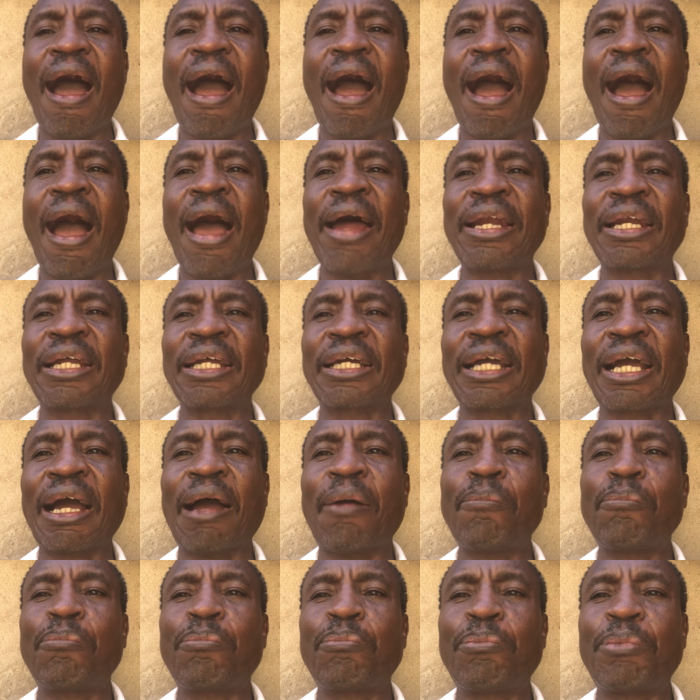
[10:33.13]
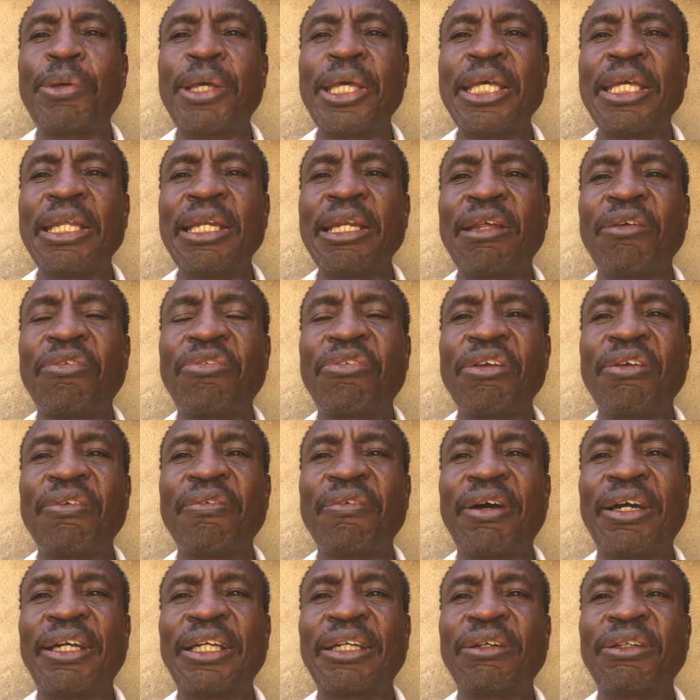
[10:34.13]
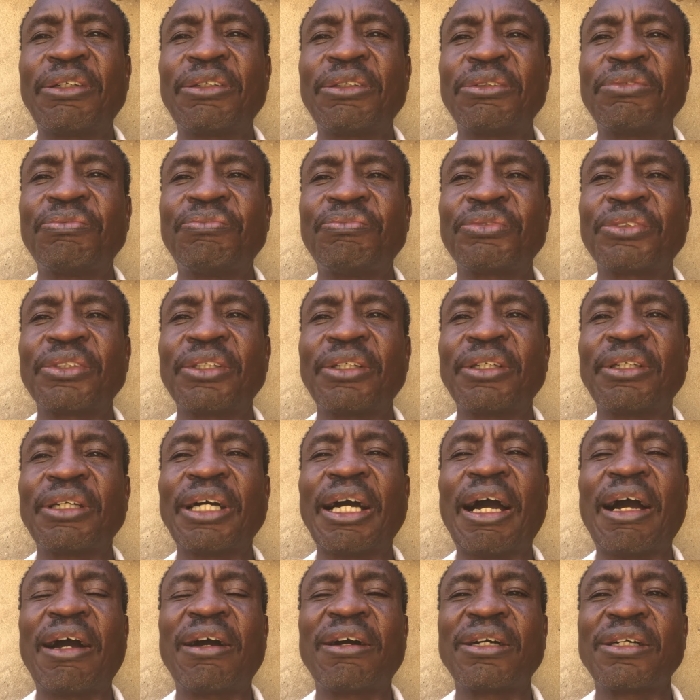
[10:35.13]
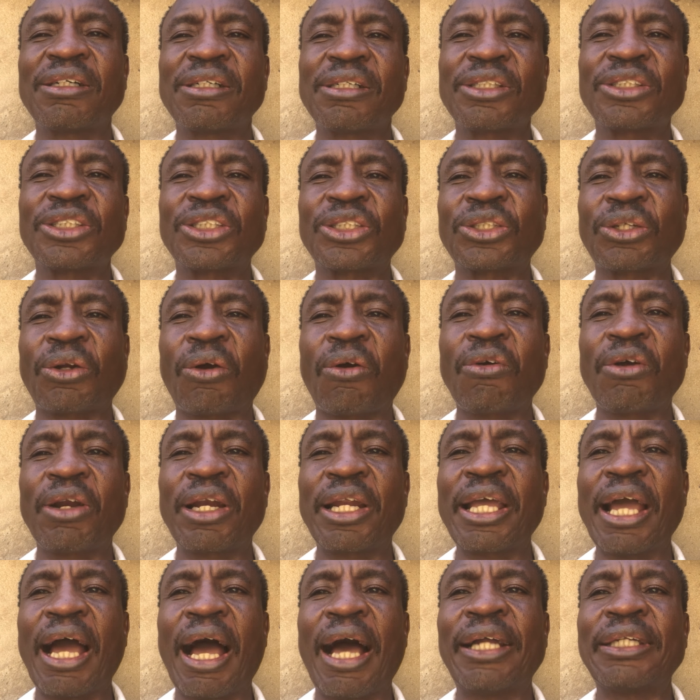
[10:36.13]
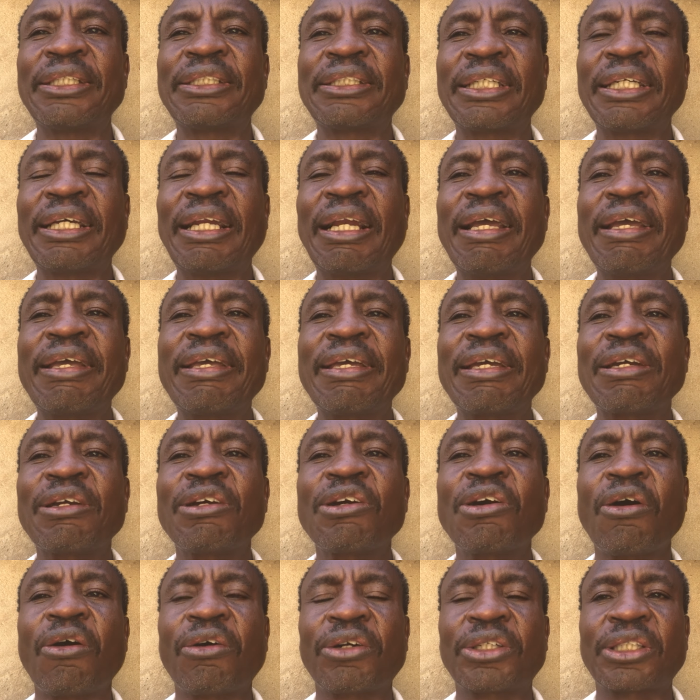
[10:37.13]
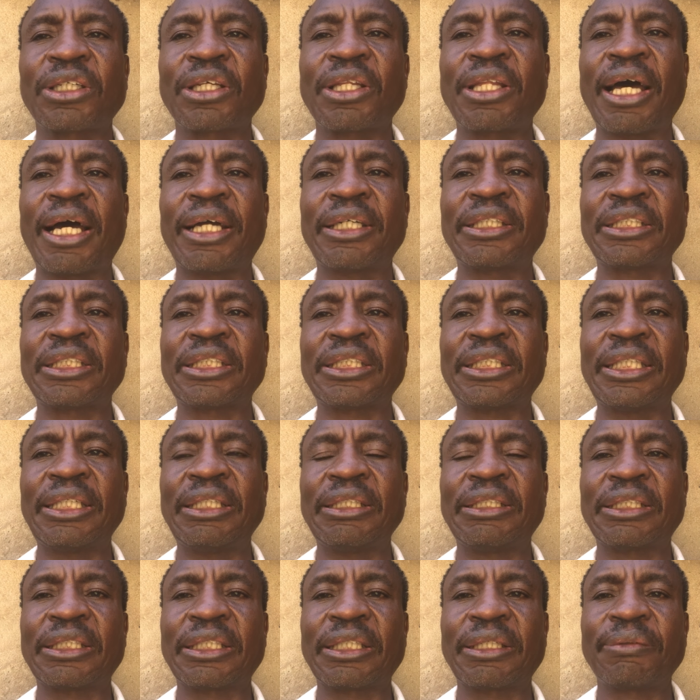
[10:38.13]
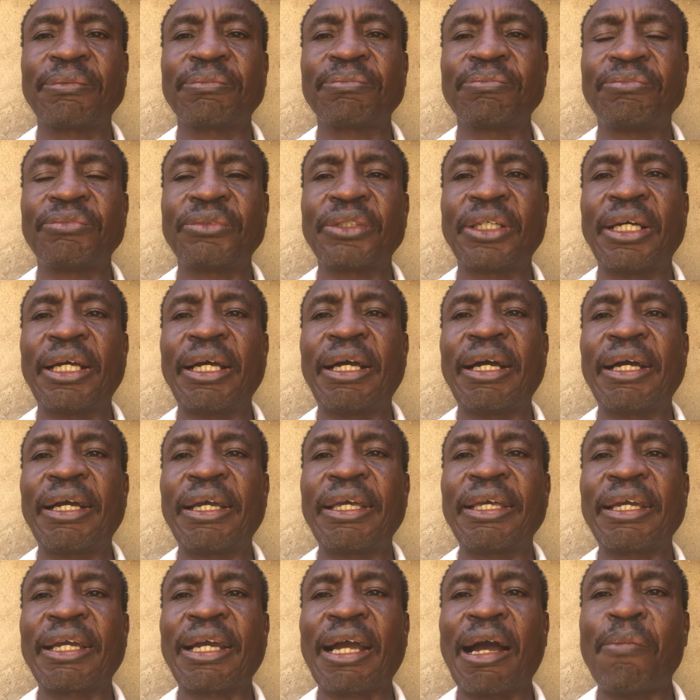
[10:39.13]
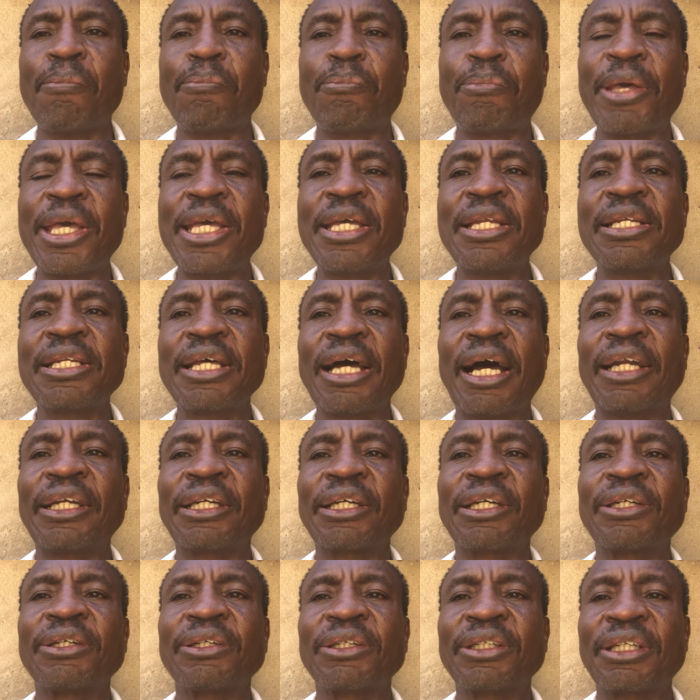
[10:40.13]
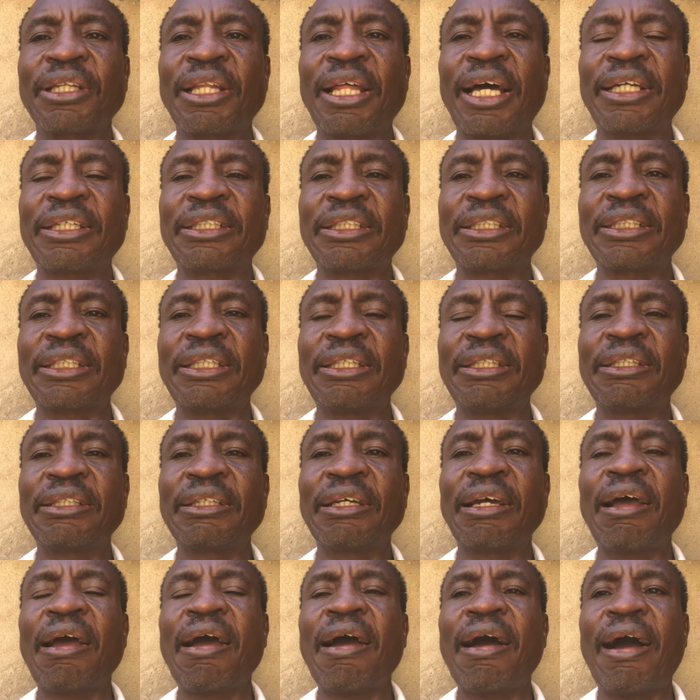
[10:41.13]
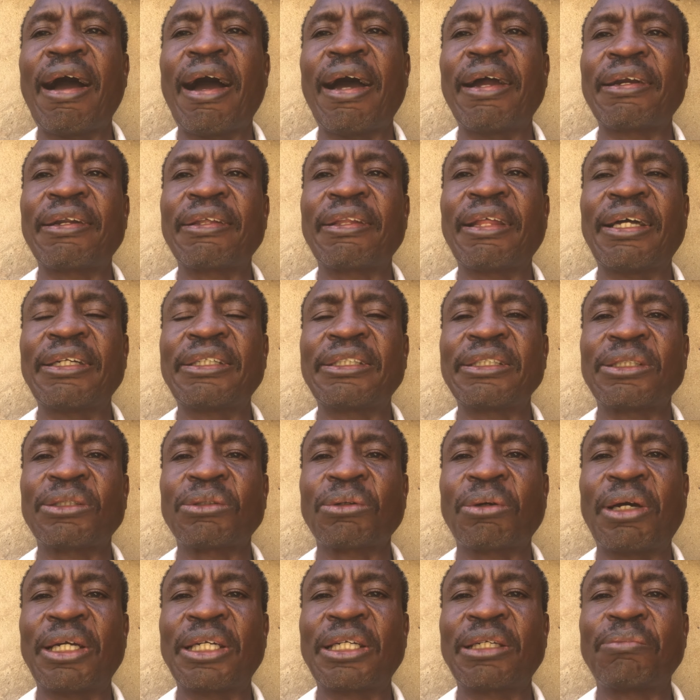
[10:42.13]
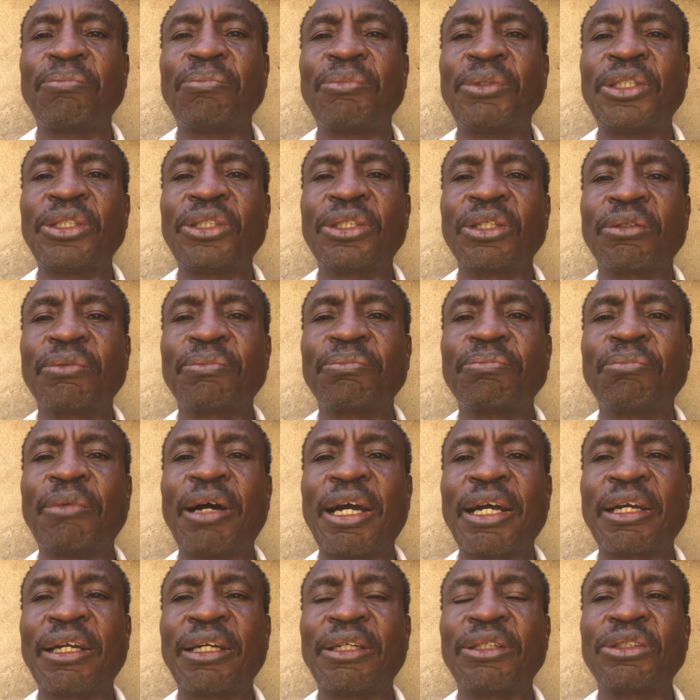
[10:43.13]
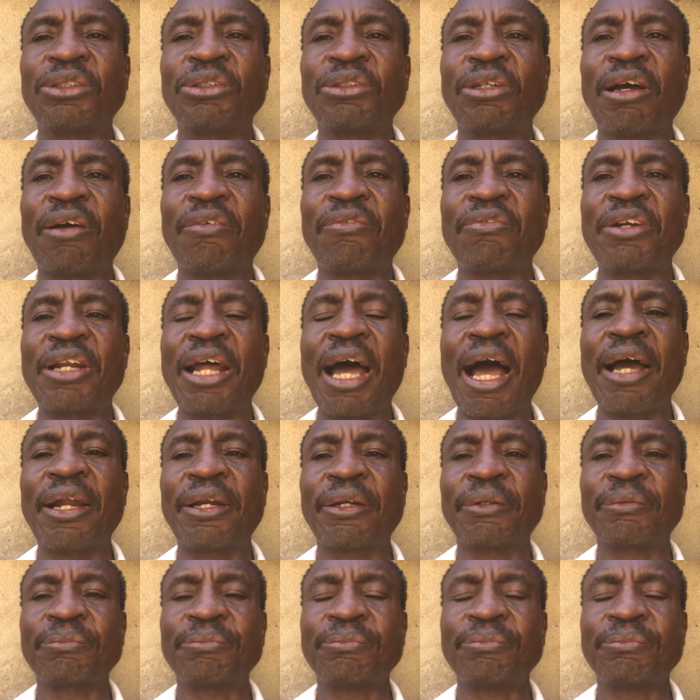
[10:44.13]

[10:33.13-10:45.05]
and campaigned fevered uh, strongly until he got that seat. He campaigned and got that seat, and that is what Bishop Margaret should have done